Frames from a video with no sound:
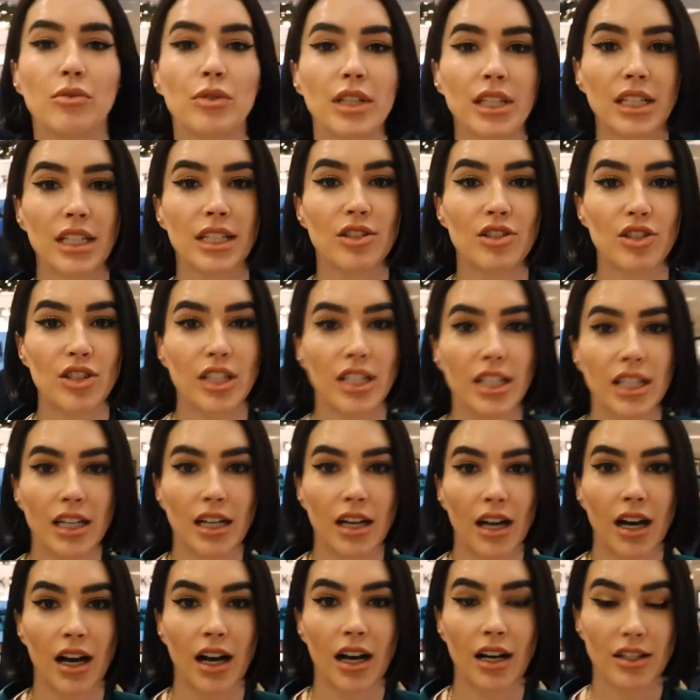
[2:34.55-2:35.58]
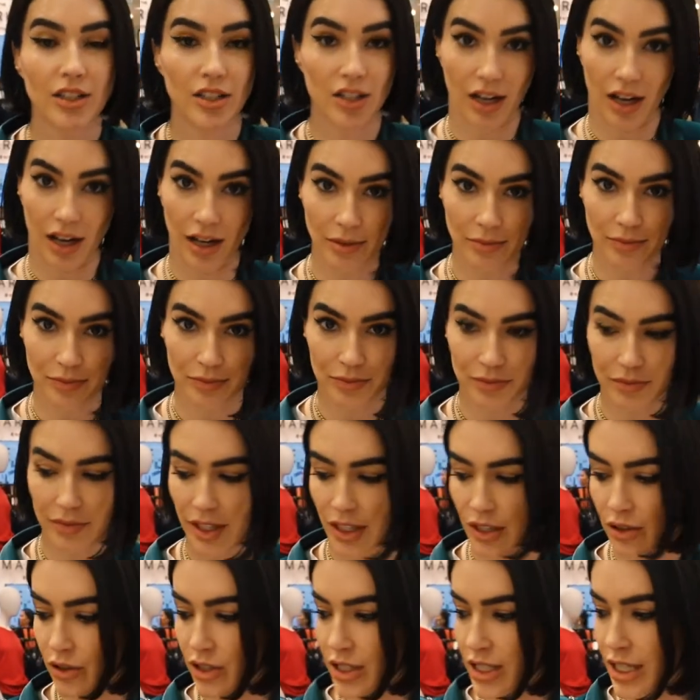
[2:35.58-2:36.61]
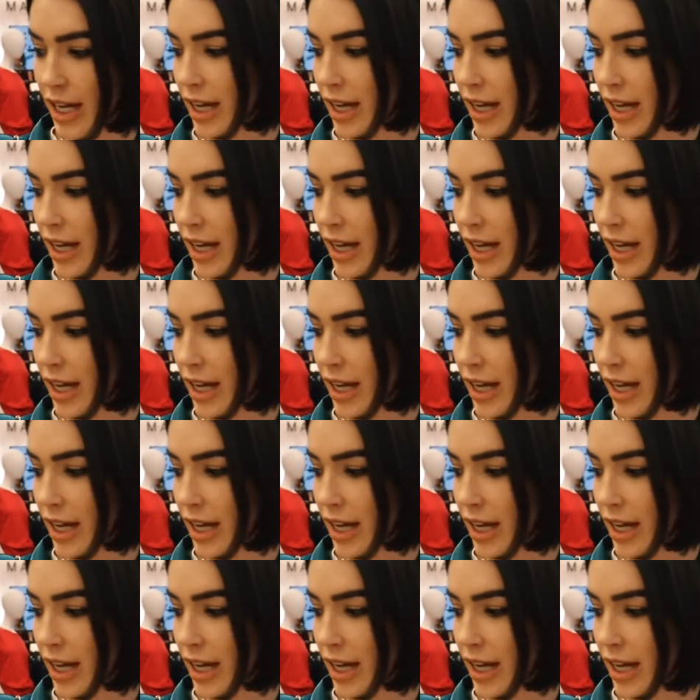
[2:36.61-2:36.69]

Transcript: really chic top that you can